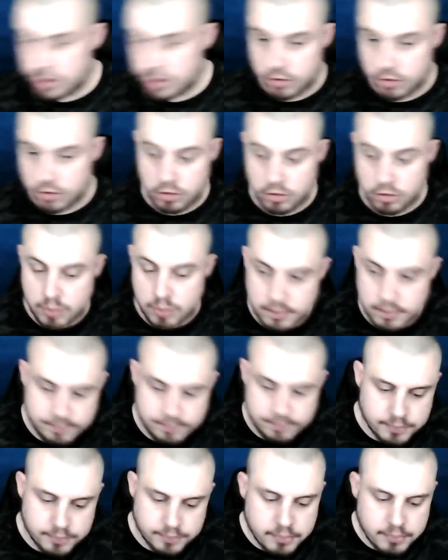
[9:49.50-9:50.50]
Excuse me.
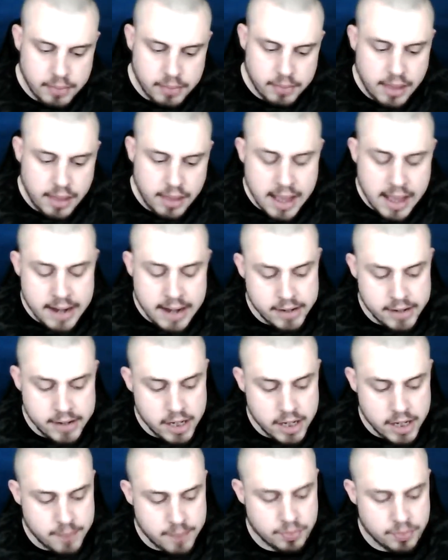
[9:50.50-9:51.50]

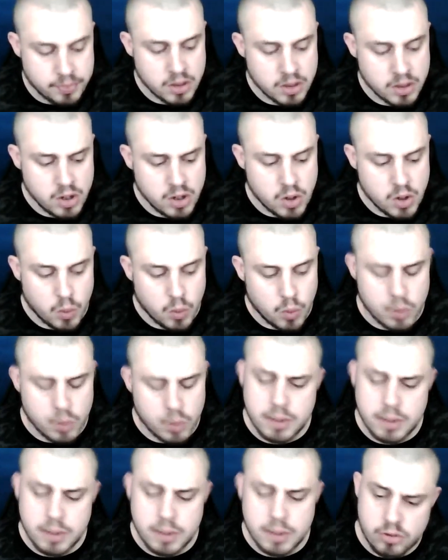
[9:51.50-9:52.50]
And we
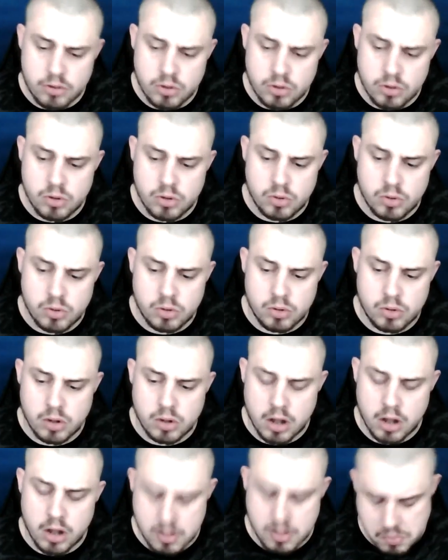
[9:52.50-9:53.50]
went to
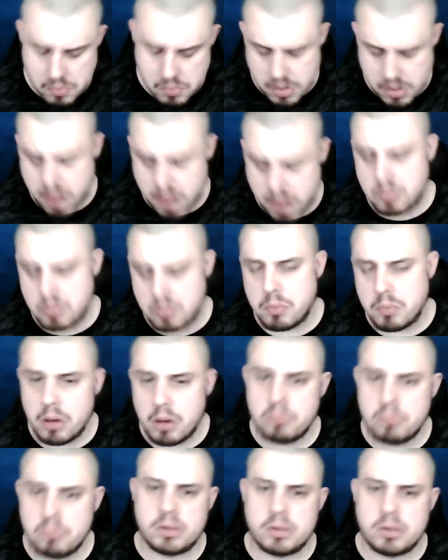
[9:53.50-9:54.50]
me, my
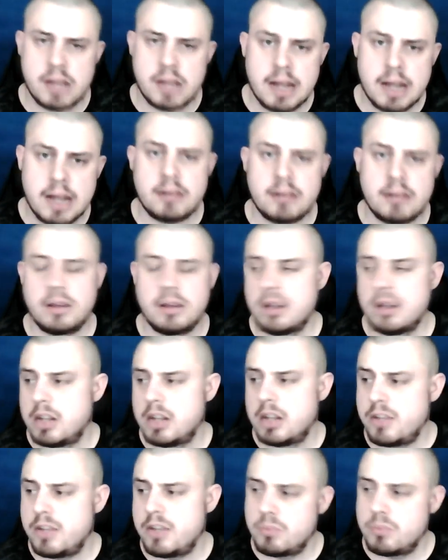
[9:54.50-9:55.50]
mum, my dad,
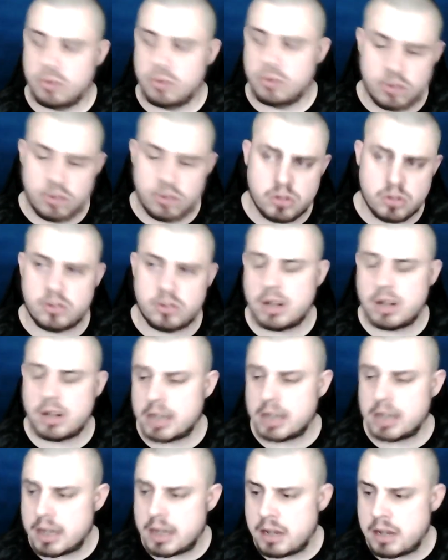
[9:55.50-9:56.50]
even my son
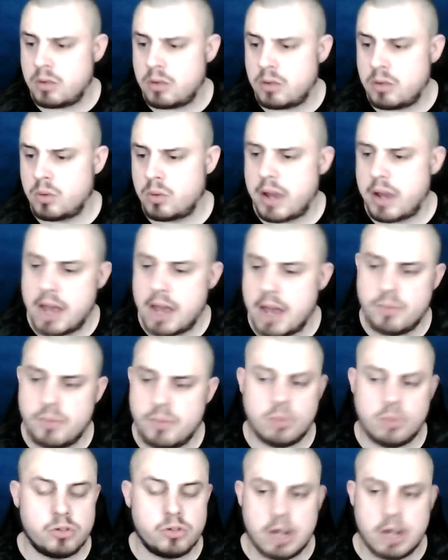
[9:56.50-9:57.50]
started getting ill.
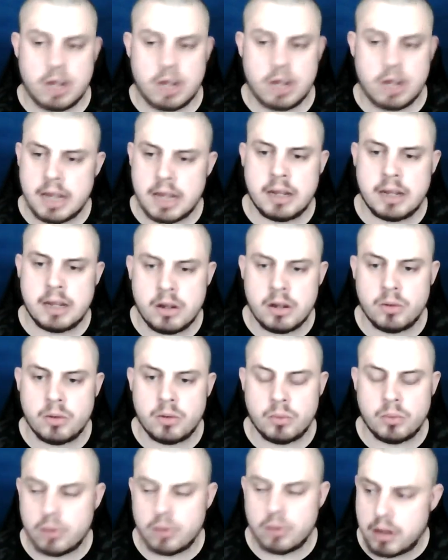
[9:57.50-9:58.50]
Everyone started getting ill,
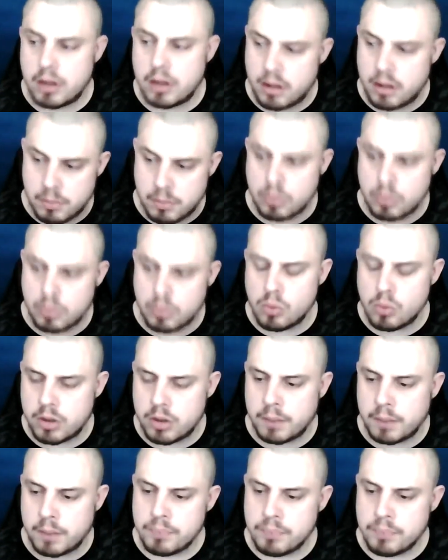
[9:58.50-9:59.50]

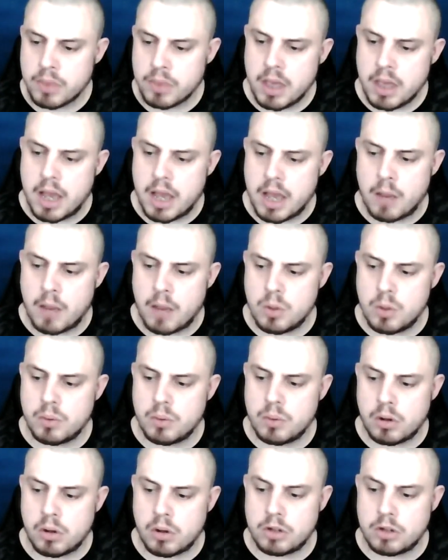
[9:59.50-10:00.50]
poorly. And we
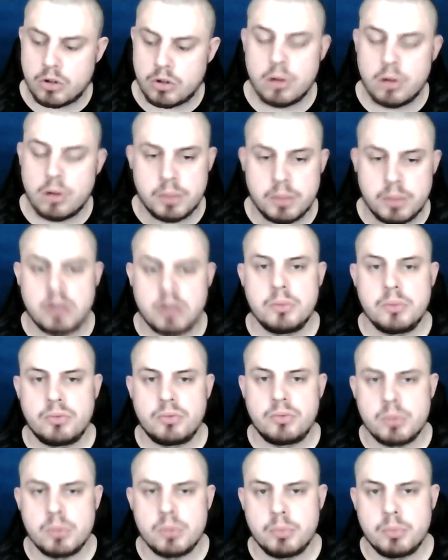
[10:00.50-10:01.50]
were like, it's got to be coming
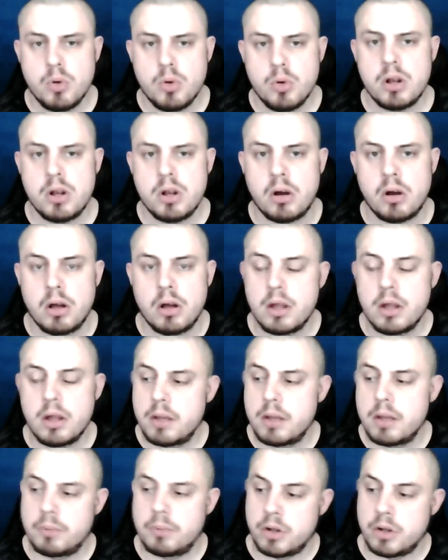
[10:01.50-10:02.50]
from the boiler,
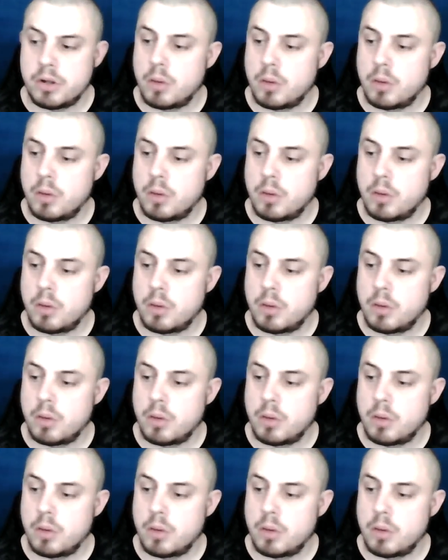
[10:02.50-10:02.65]
but no